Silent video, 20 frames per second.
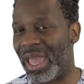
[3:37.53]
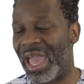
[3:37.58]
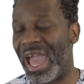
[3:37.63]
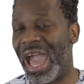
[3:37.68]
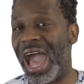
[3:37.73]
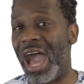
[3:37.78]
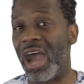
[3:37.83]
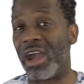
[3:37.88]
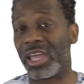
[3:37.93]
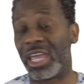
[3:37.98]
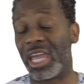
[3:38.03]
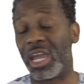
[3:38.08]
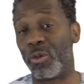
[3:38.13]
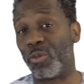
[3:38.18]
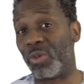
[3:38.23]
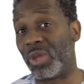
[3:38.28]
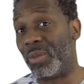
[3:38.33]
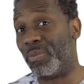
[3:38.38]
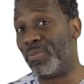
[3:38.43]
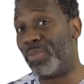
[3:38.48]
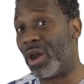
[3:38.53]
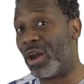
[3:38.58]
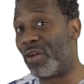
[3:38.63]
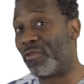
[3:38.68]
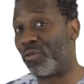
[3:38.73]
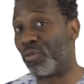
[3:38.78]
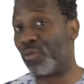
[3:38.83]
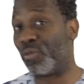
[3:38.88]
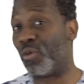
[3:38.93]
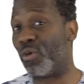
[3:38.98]
How can we
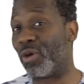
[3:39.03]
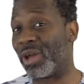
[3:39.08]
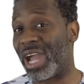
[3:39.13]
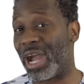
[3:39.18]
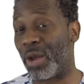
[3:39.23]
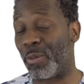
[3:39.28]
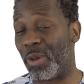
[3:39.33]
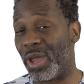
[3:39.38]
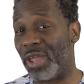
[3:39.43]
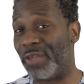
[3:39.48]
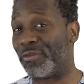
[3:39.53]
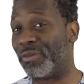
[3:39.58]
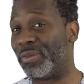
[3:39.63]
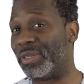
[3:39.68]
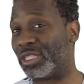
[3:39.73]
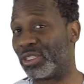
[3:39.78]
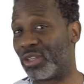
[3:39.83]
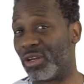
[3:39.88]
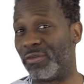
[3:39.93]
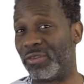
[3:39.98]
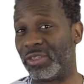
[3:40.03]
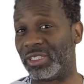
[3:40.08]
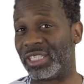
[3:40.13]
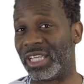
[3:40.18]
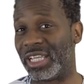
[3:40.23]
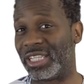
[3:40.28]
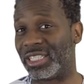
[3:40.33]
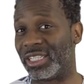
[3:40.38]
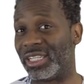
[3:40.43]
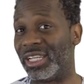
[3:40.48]
both walk away from this
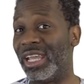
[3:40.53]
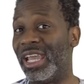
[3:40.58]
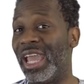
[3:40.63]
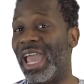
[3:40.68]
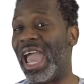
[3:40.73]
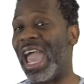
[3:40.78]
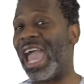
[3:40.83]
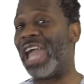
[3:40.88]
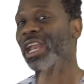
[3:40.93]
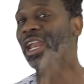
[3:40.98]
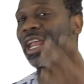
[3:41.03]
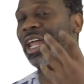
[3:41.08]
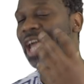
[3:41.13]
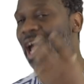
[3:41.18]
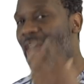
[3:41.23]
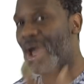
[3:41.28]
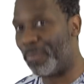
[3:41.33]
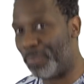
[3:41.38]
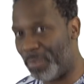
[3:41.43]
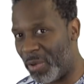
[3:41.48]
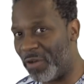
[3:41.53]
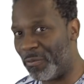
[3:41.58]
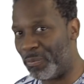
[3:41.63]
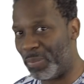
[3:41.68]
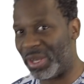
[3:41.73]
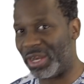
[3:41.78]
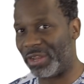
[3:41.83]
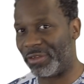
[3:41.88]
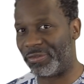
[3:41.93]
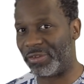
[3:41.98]
conversation and both
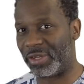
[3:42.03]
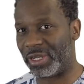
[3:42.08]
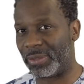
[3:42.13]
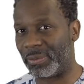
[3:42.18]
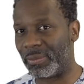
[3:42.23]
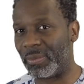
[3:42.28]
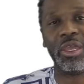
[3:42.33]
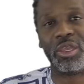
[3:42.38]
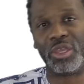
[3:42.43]
benefit?